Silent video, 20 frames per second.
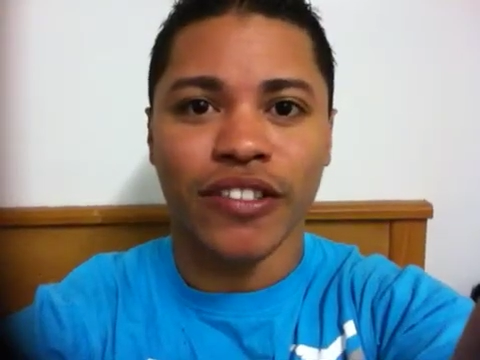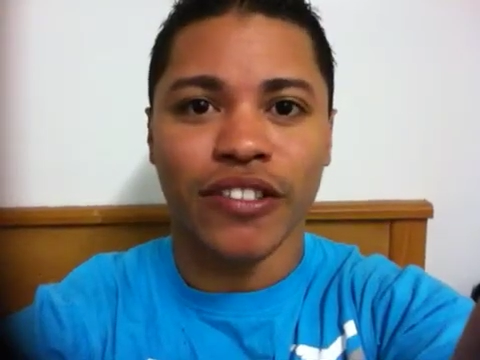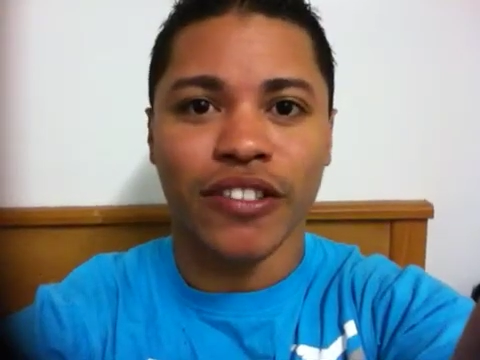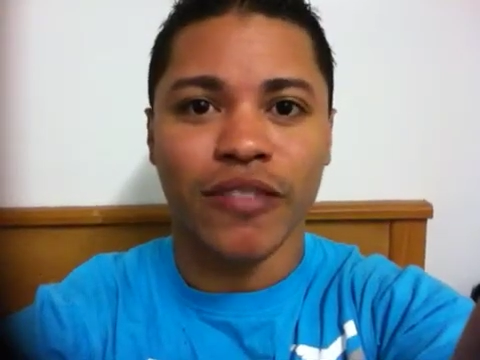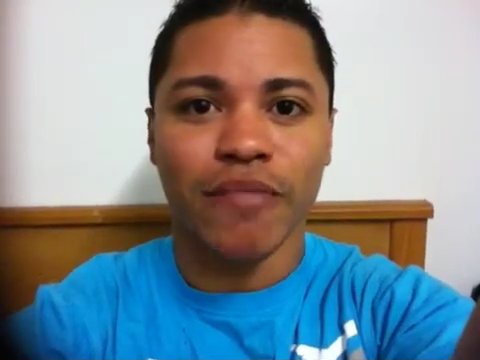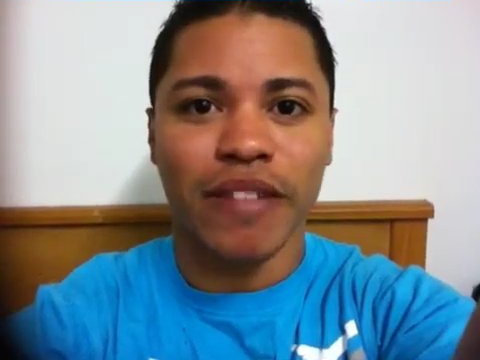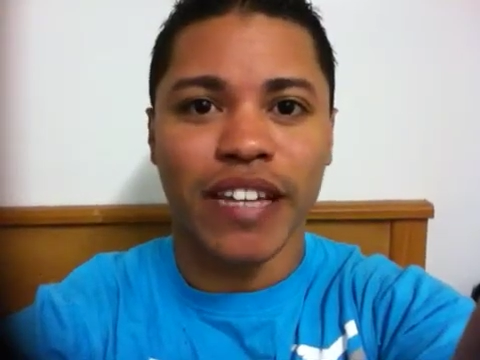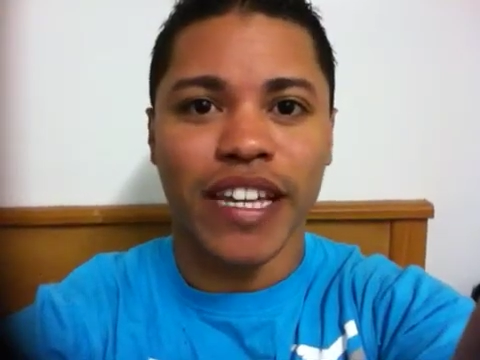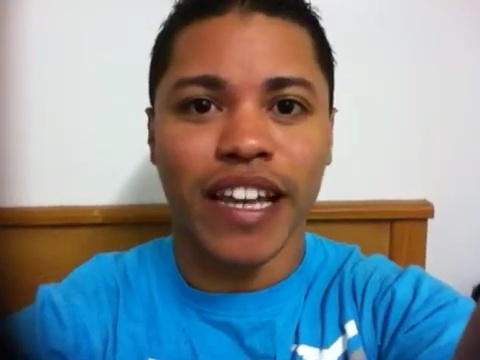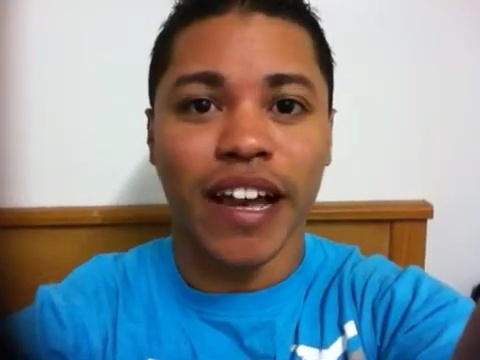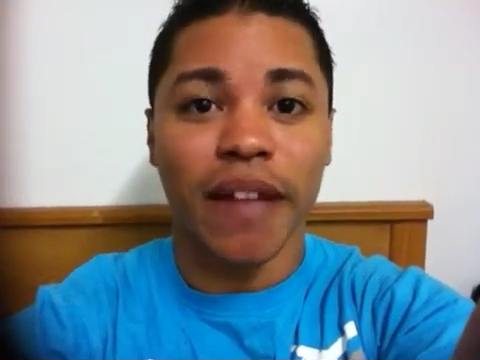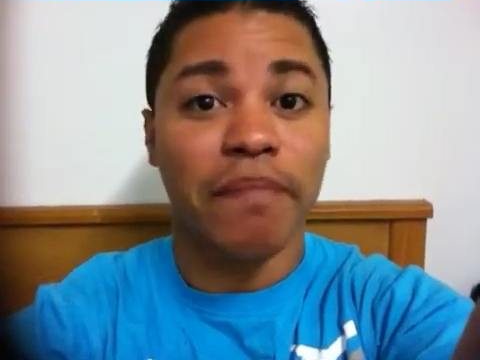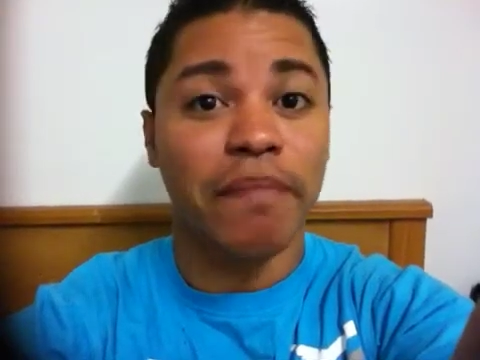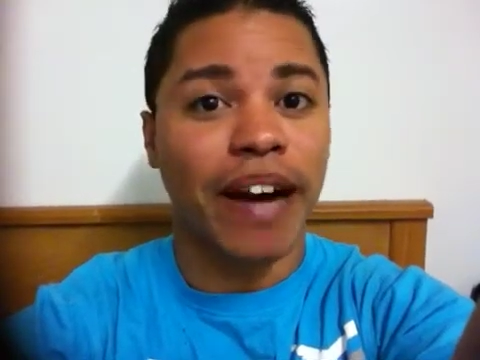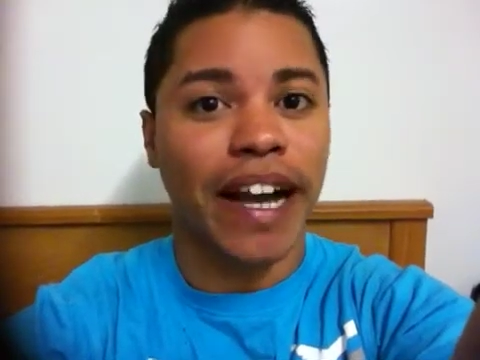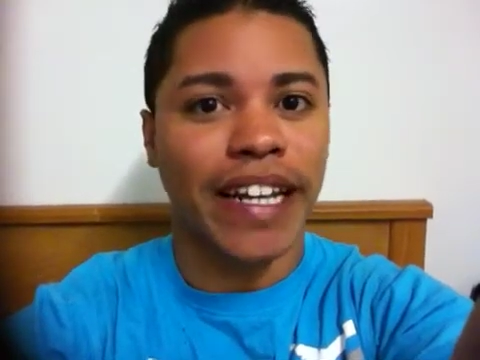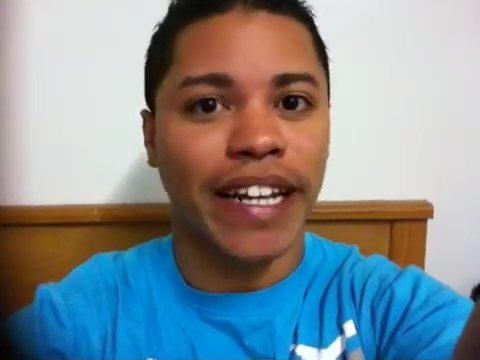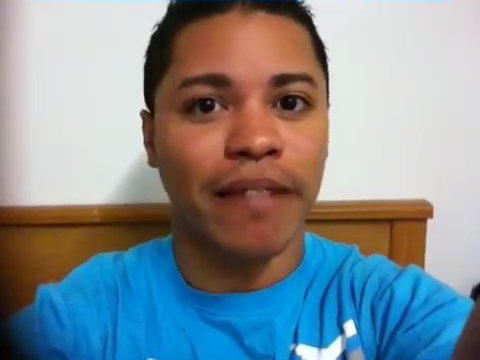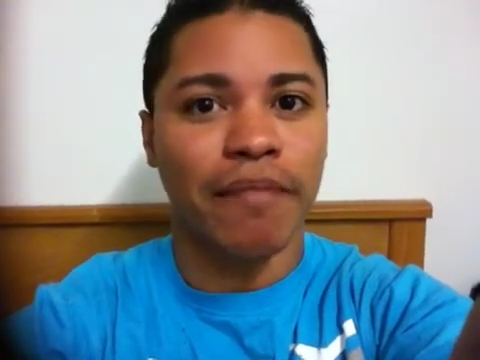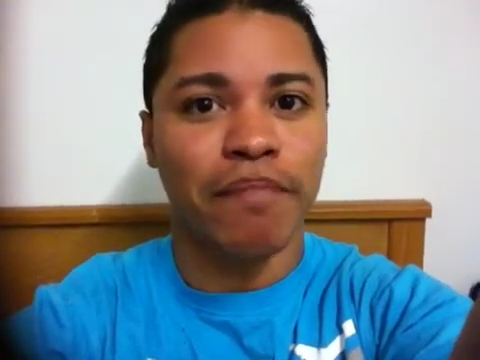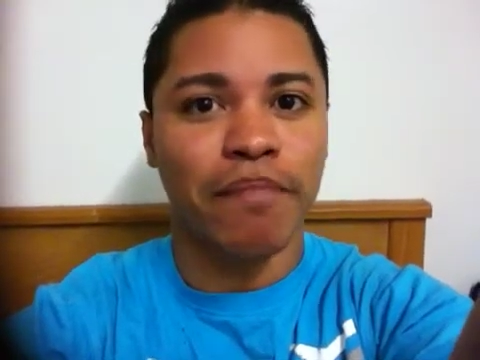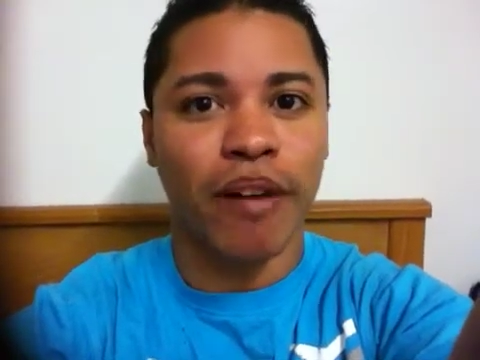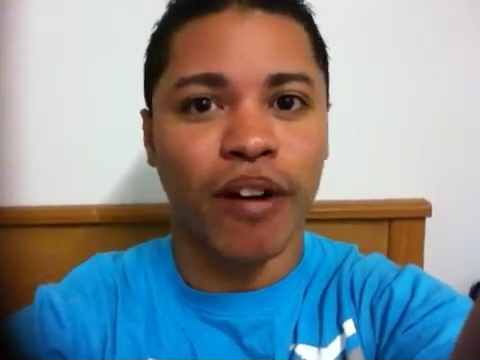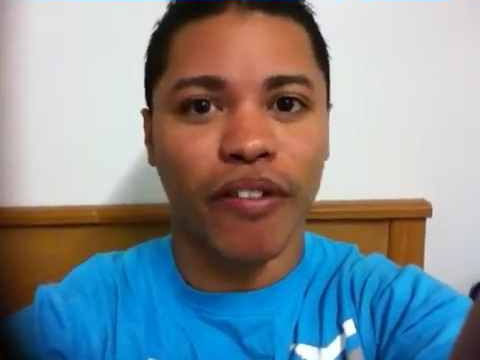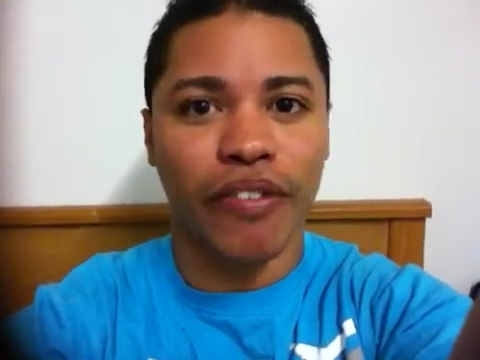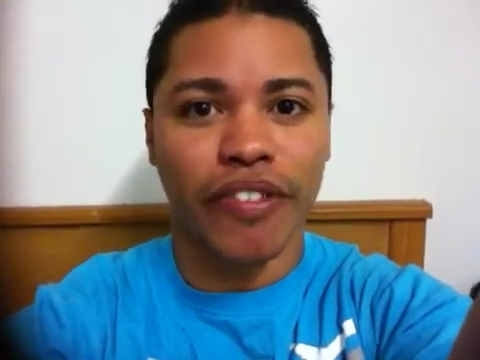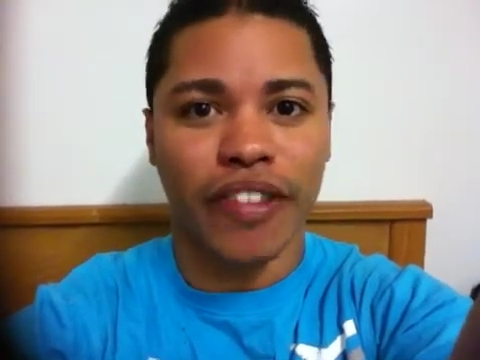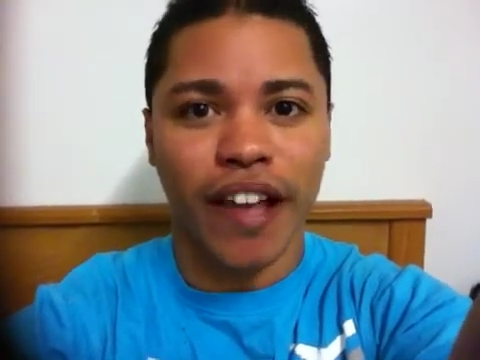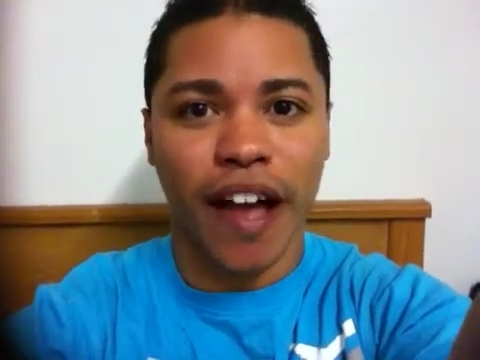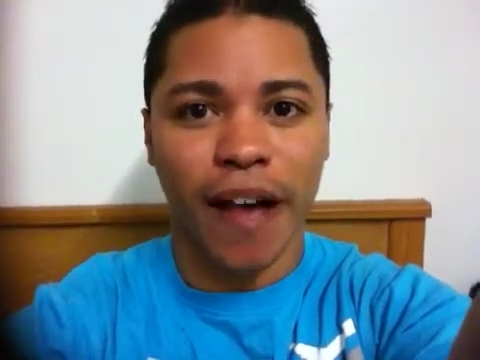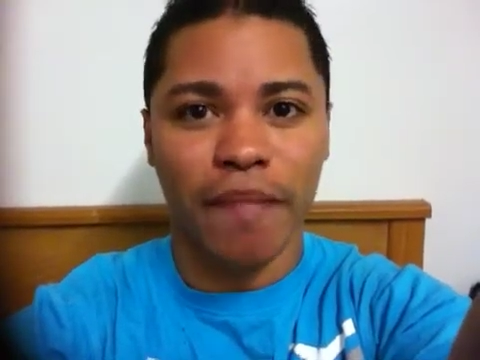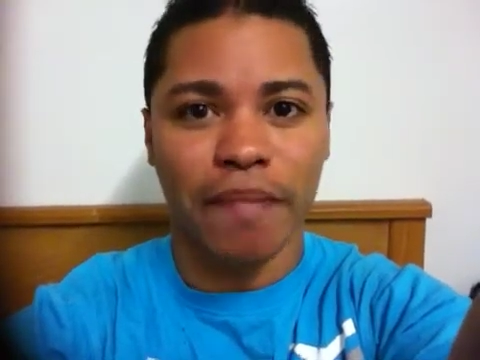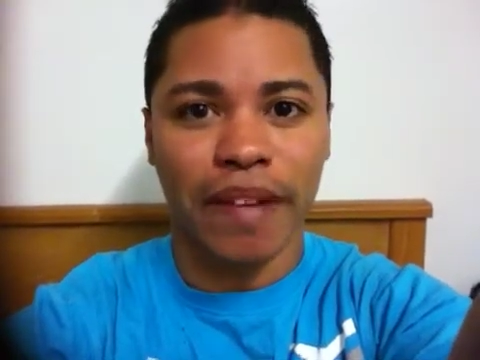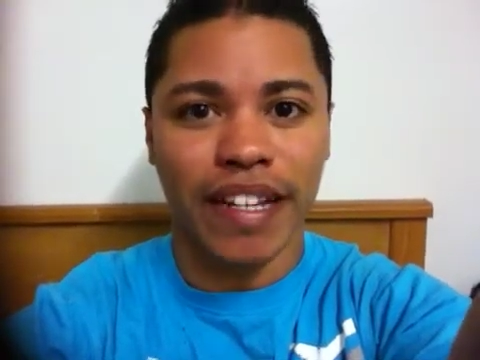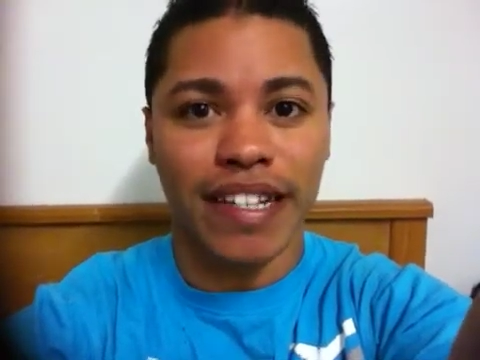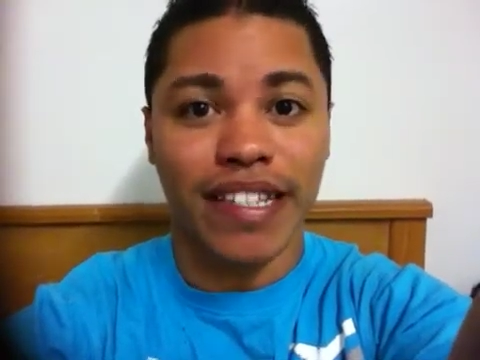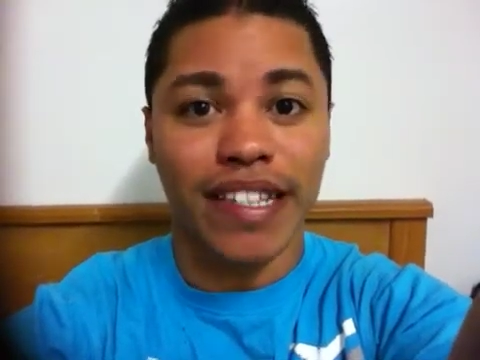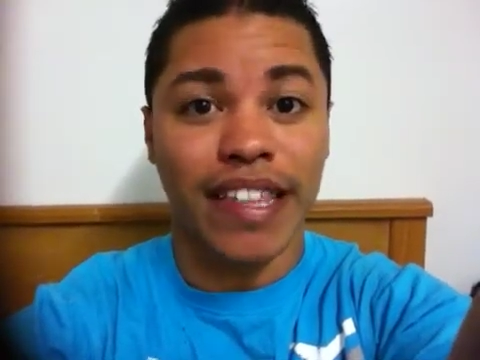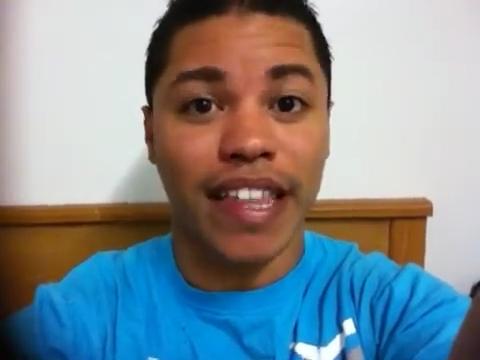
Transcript: to be combining both topics,